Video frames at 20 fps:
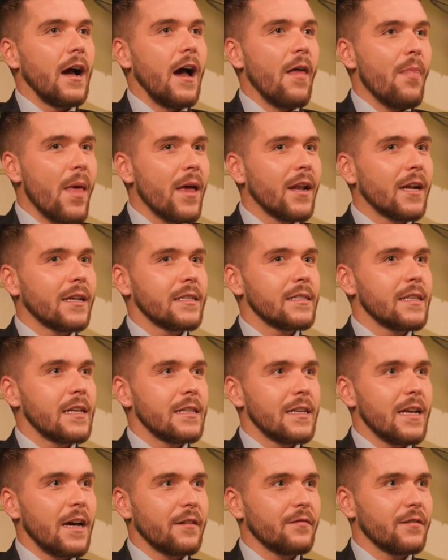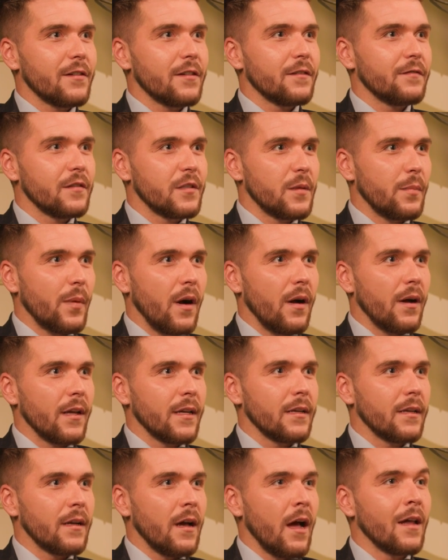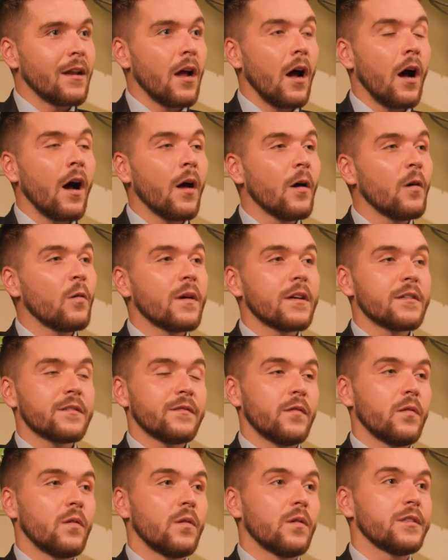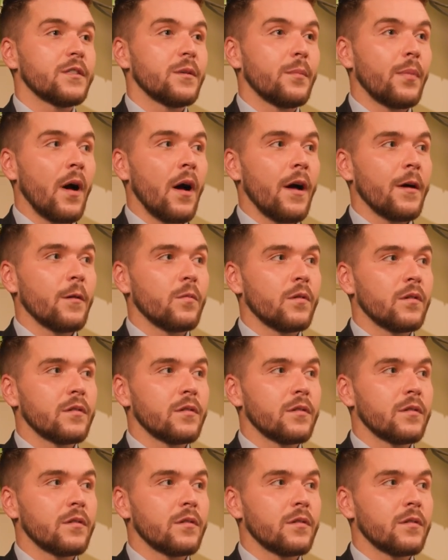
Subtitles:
And then I seen the advert for Dubai. And I always thought Dubai